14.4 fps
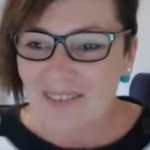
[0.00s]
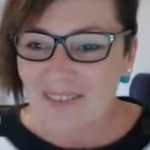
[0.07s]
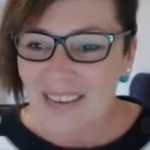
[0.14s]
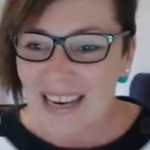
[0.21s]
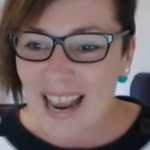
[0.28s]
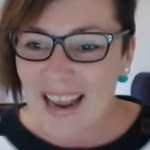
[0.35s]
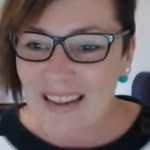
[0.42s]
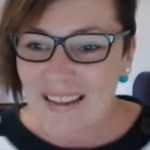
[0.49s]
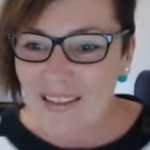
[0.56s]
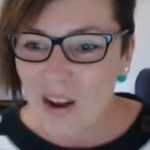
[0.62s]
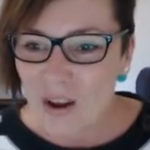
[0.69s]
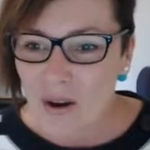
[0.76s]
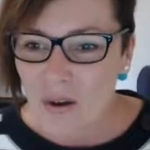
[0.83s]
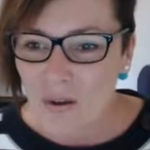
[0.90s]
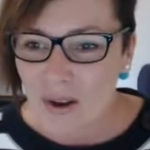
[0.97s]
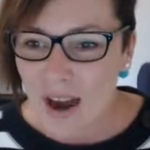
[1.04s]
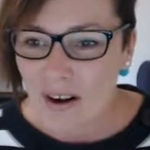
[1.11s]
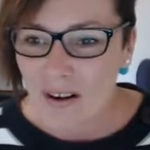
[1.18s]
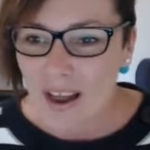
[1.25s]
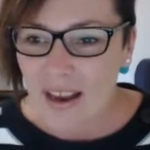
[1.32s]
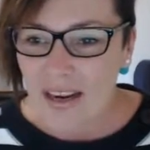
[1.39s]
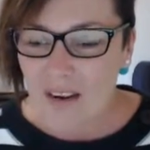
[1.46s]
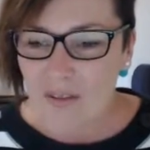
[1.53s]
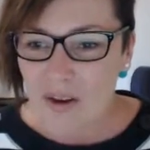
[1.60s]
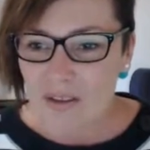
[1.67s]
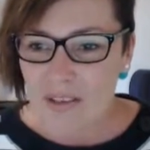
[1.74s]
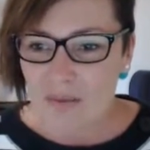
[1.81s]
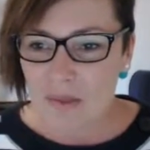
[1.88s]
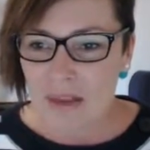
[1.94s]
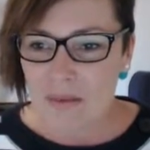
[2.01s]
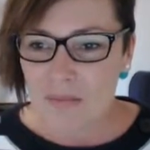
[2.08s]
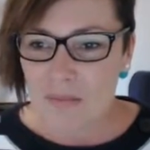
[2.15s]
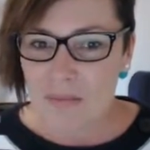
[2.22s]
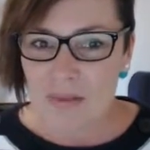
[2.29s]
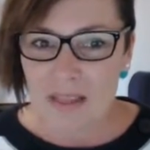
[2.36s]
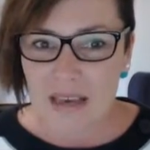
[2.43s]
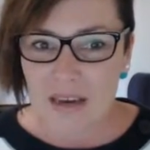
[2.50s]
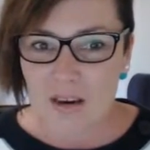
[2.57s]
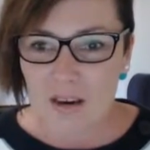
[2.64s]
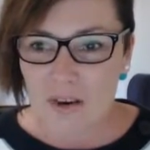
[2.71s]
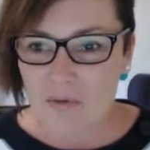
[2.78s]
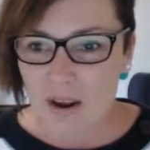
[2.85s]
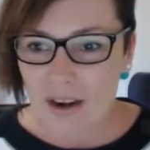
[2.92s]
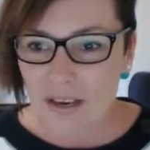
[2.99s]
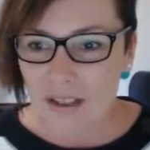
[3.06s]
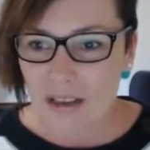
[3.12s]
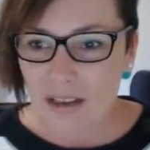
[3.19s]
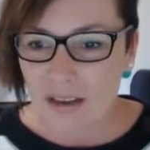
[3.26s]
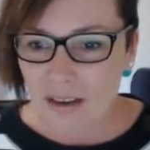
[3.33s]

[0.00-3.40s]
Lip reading: Yeah, so Caroline, have you got something that you can write in there?